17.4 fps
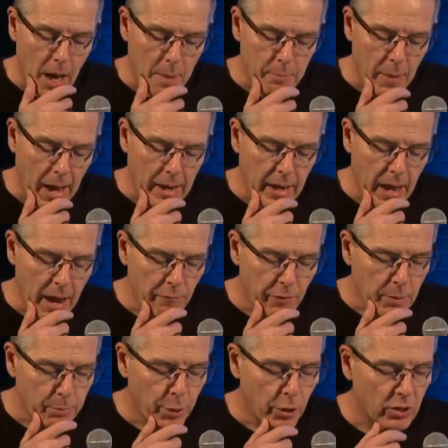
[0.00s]
And
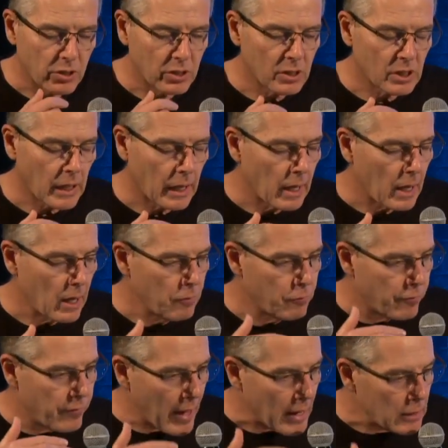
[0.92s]
every person's going to
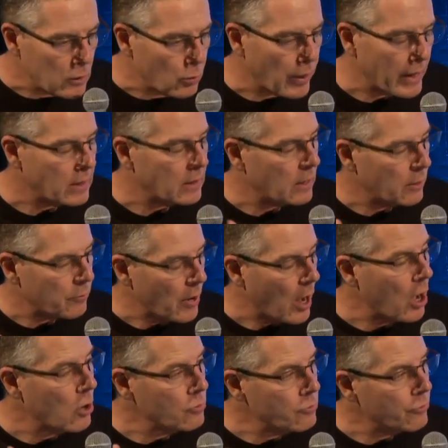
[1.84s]
evaluate their
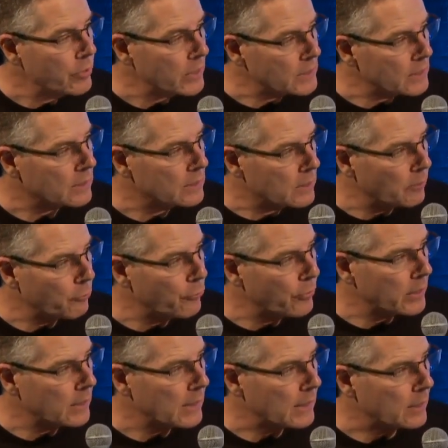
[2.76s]
own risk
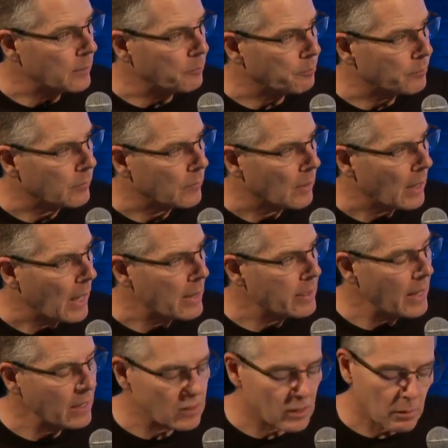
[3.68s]
differently.
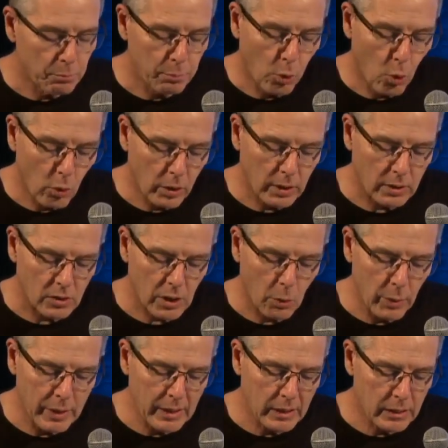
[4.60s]
And that's important. So
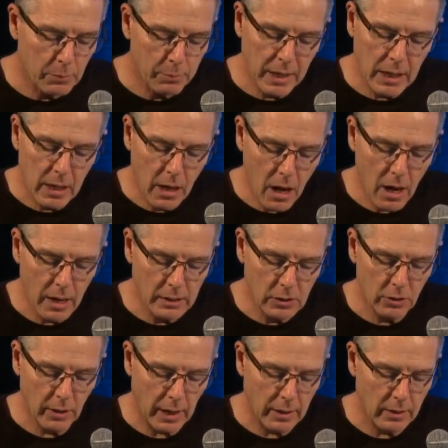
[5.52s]
we need to be kind
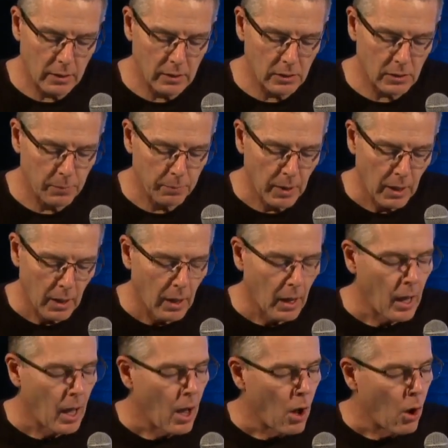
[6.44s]
to others.
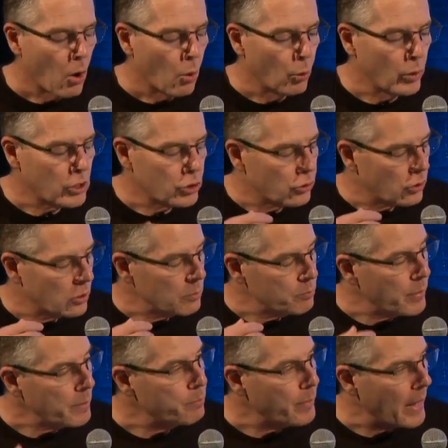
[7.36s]
We
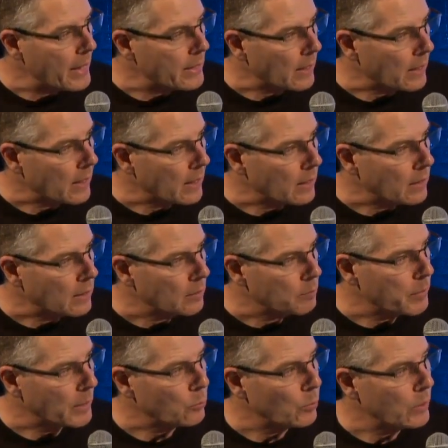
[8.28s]
shouldn't be panicking,
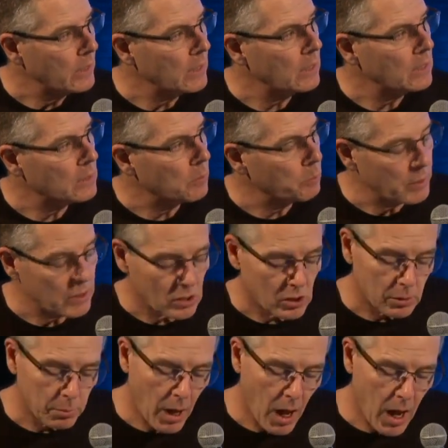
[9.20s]
but we need to be
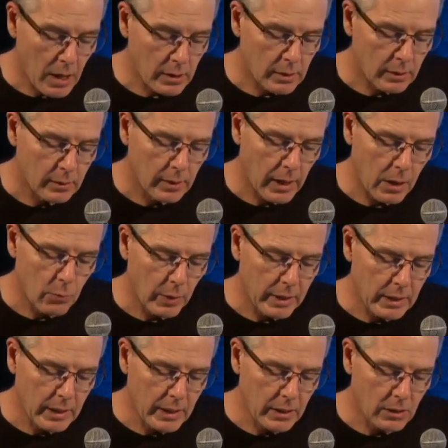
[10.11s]
smart, and
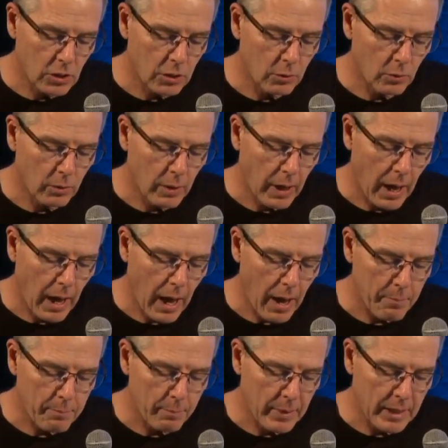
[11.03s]
we need to
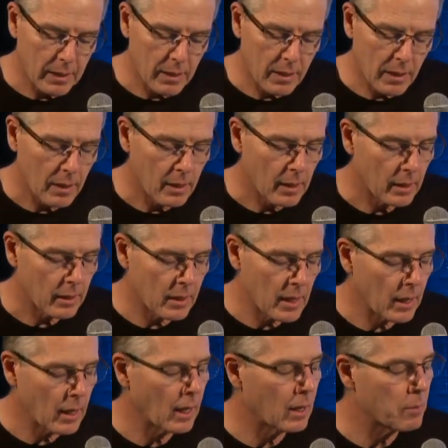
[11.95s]
be
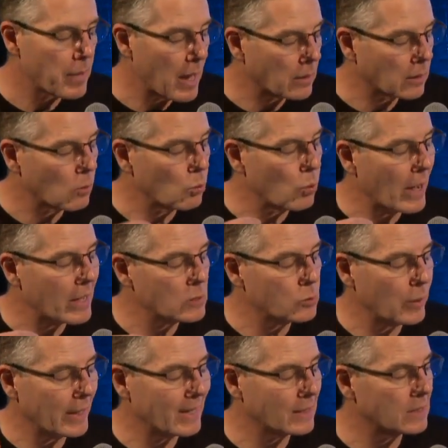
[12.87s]
thinking about the
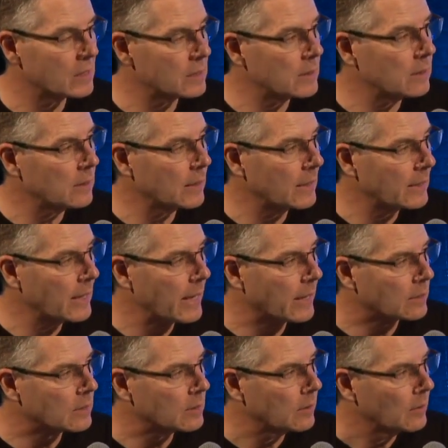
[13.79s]
ways we can still connect.